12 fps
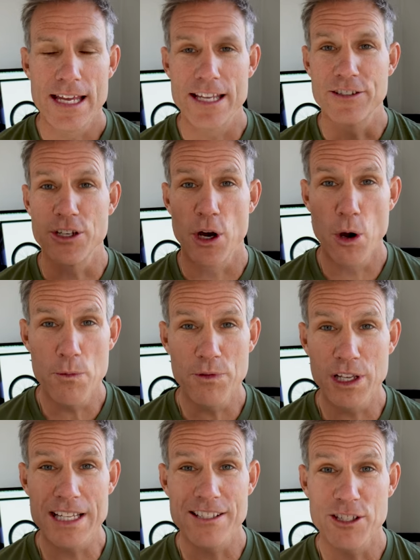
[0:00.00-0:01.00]
is to
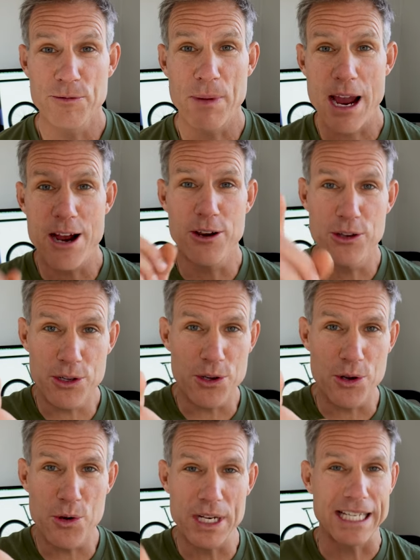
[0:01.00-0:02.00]
hopefully inspire
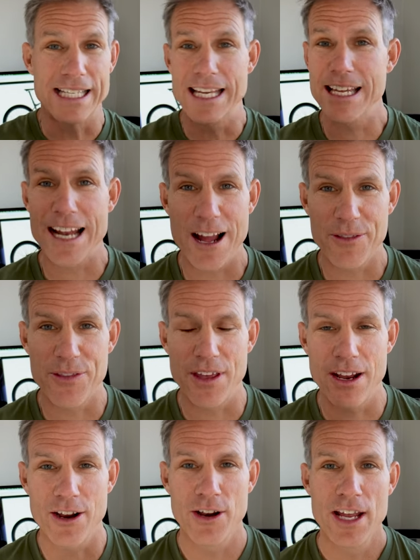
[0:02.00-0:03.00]
you to get out
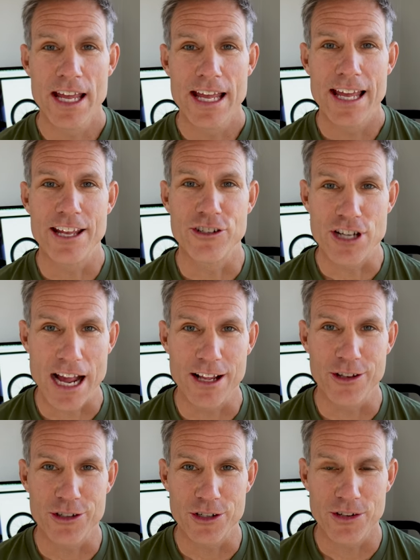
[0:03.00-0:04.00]
there and
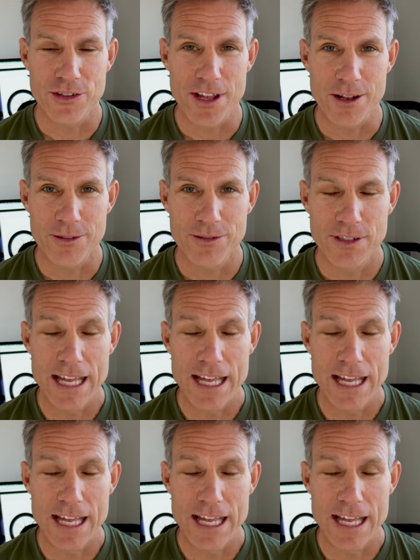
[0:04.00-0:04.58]
challenge yourself.